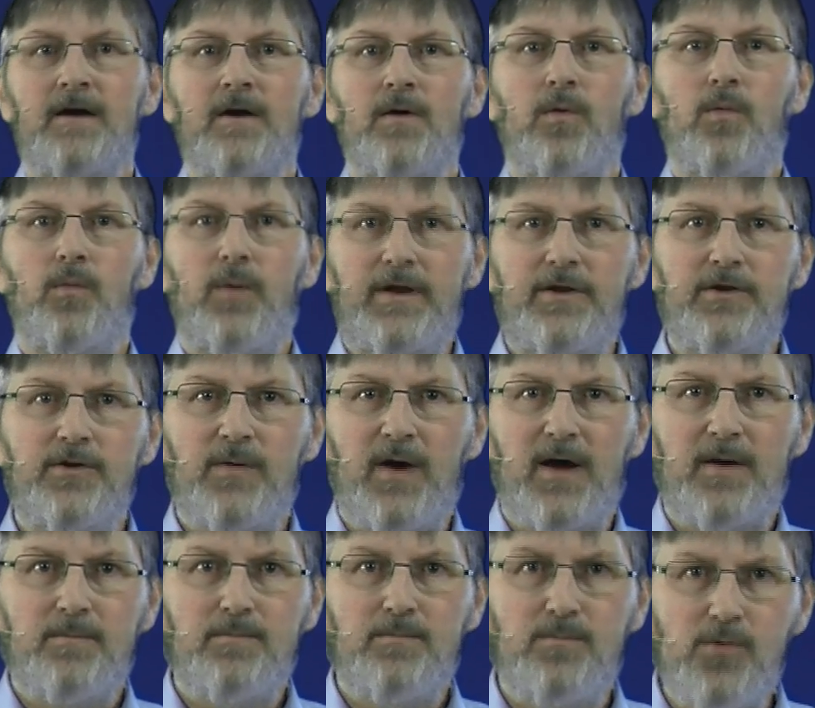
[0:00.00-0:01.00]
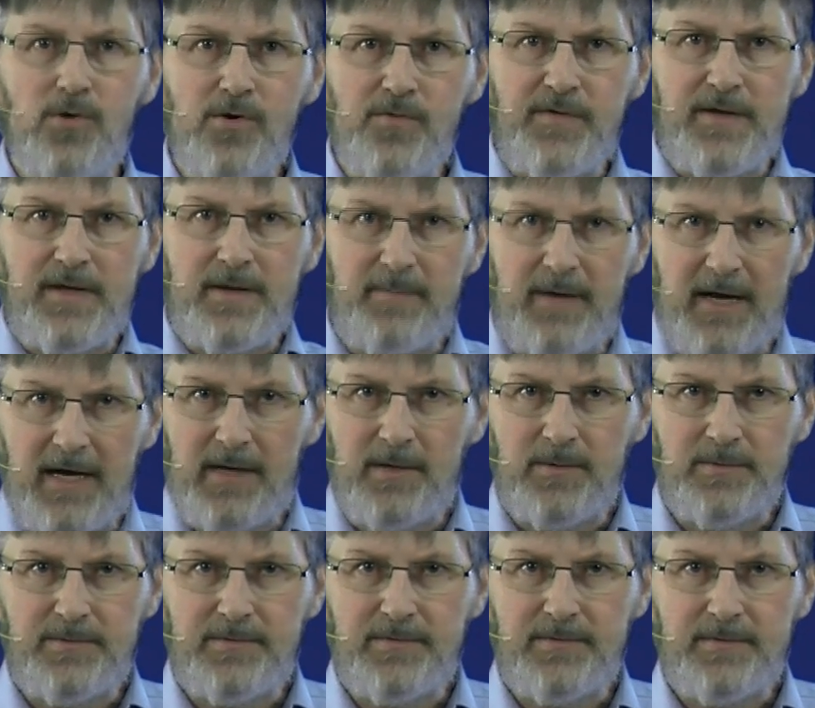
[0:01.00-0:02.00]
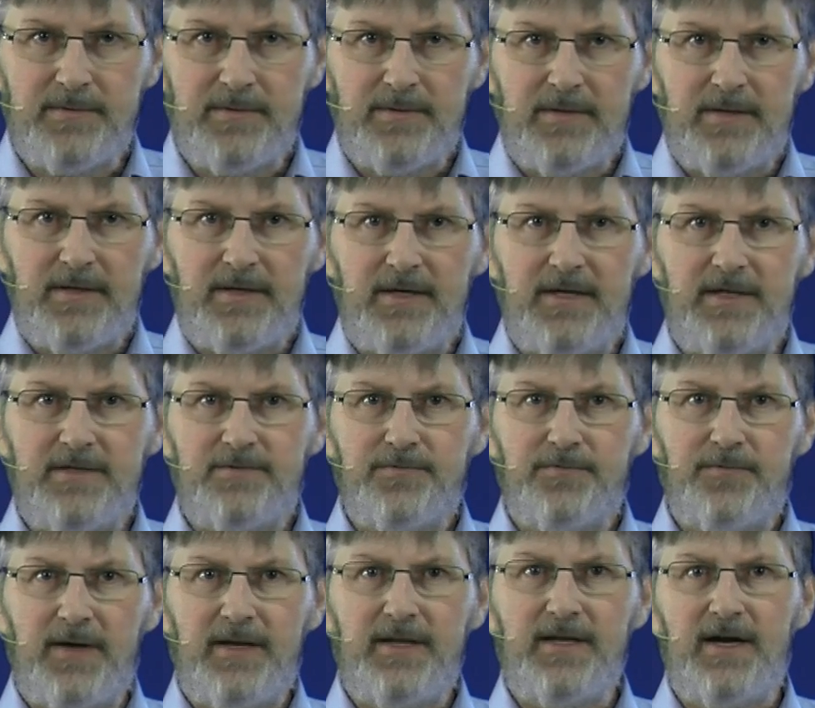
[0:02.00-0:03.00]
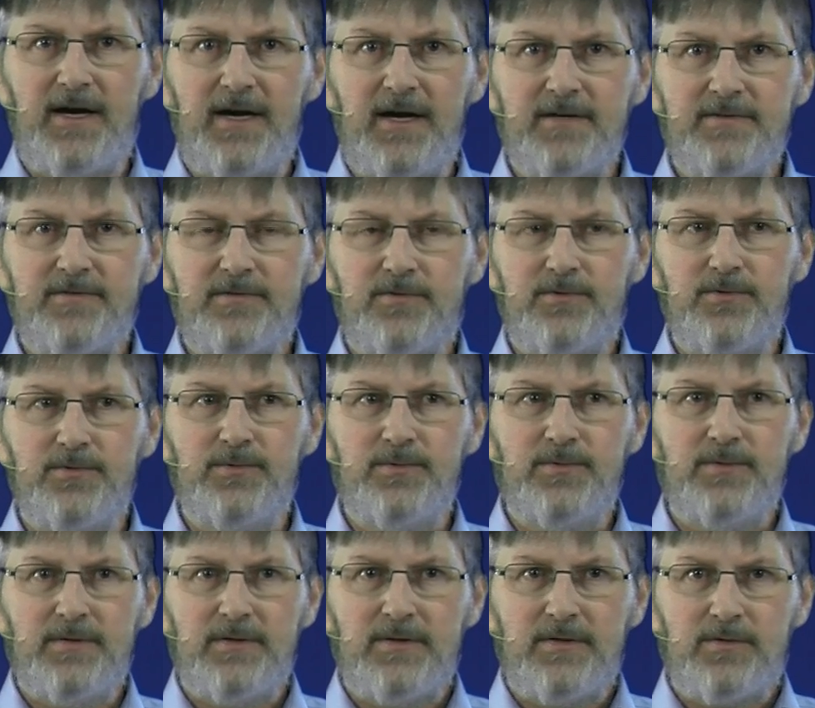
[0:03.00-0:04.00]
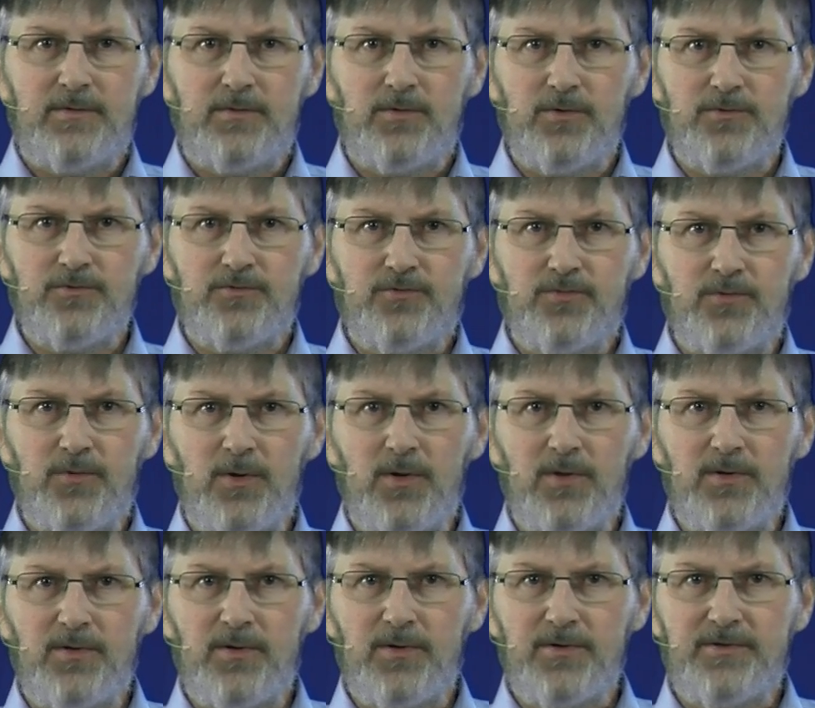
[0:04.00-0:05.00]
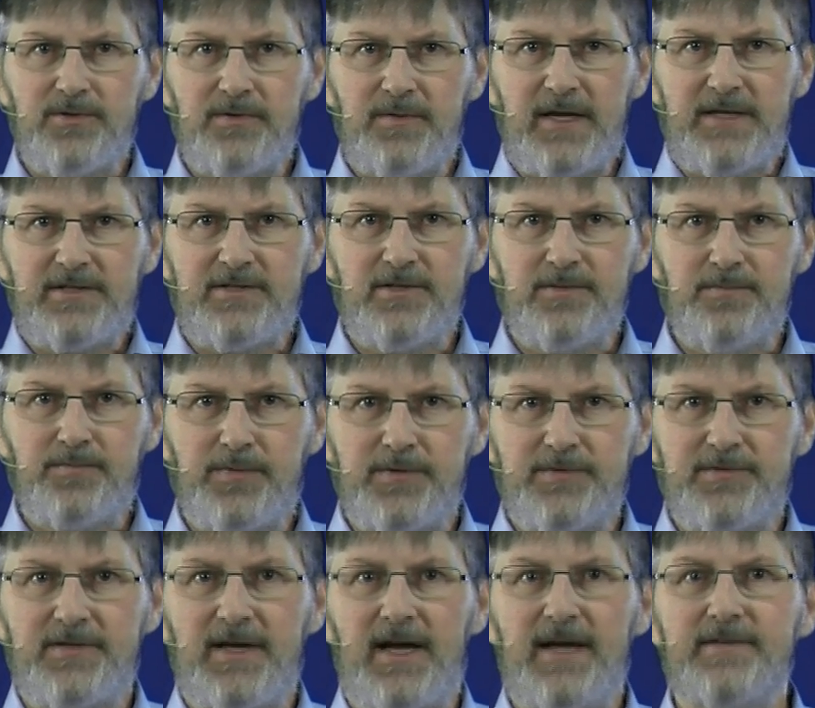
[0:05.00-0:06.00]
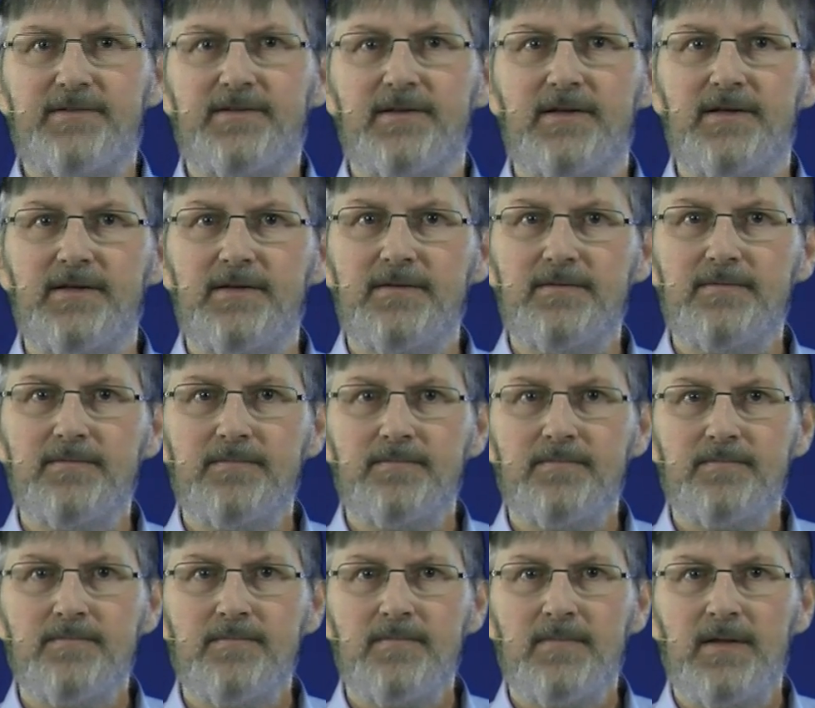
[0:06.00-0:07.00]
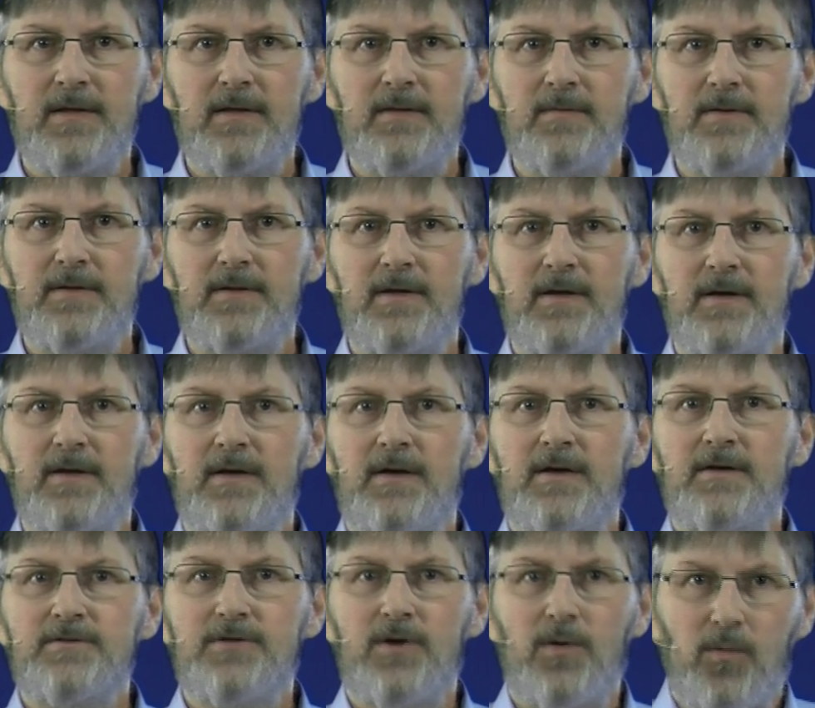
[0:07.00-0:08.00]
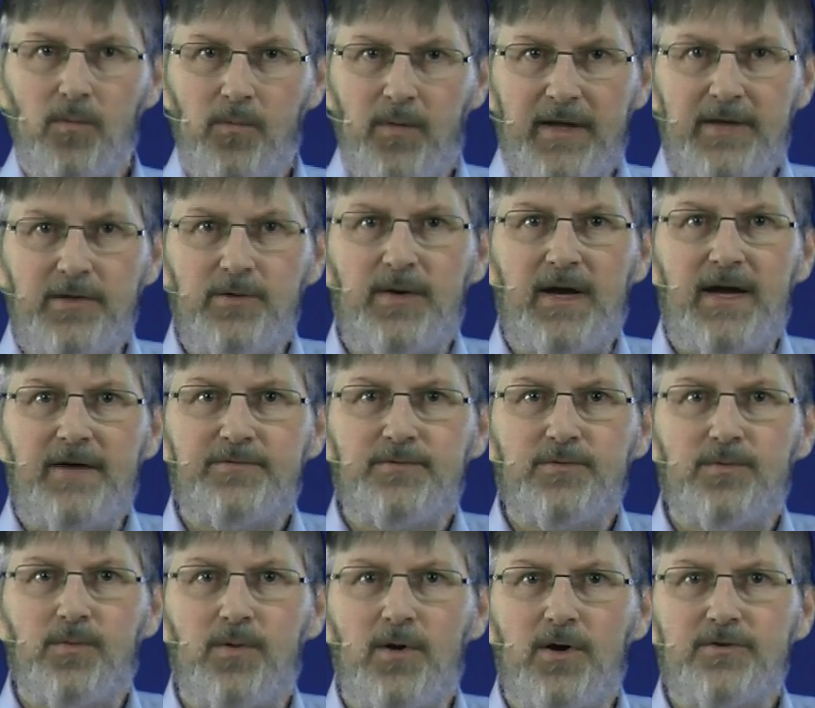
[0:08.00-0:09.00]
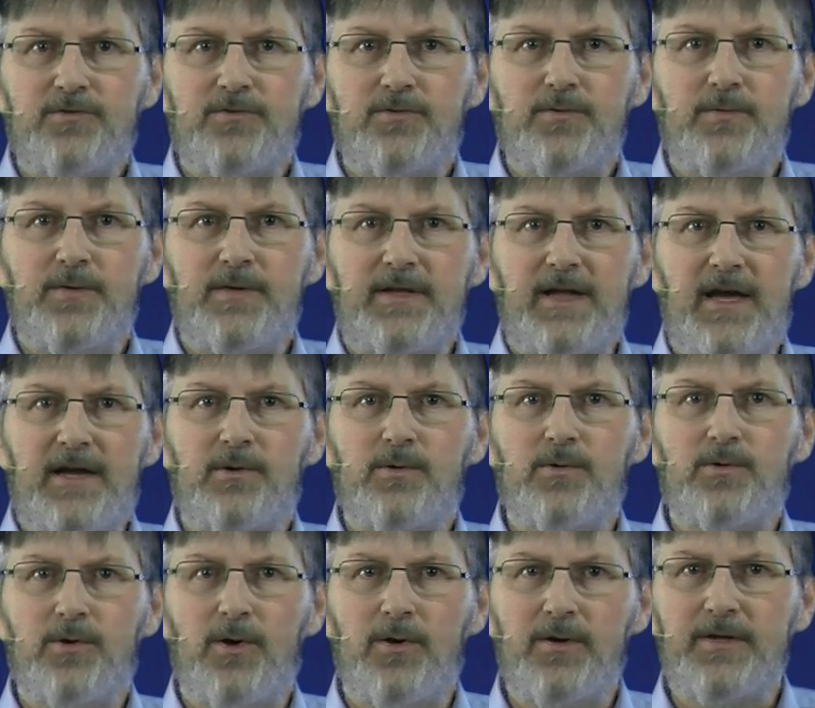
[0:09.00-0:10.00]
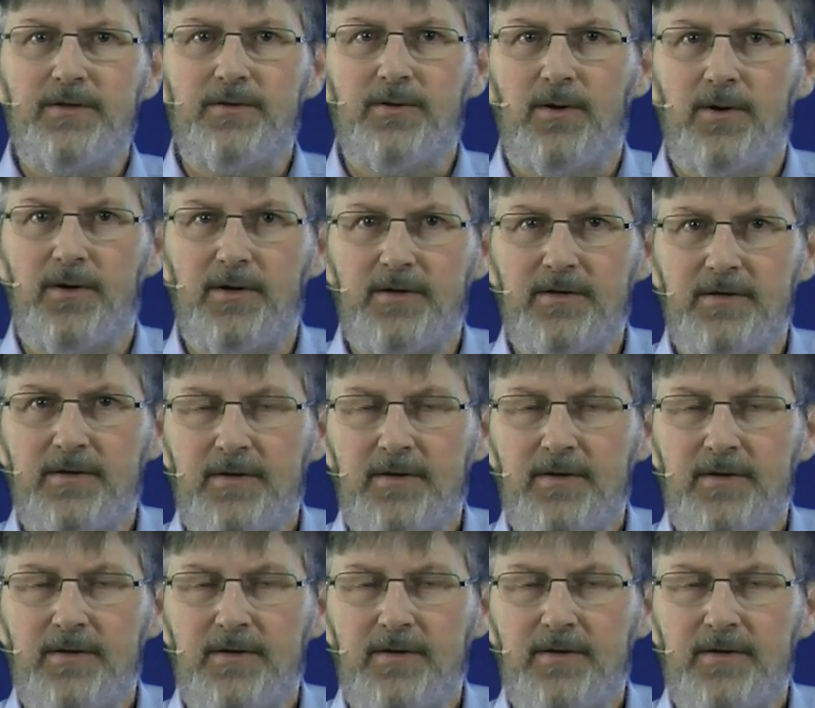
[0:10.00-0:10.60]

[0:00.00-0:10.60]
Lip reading: when you are moving about, it's very hard to control your direction precisely. So when you have to walk through a narrow corridor,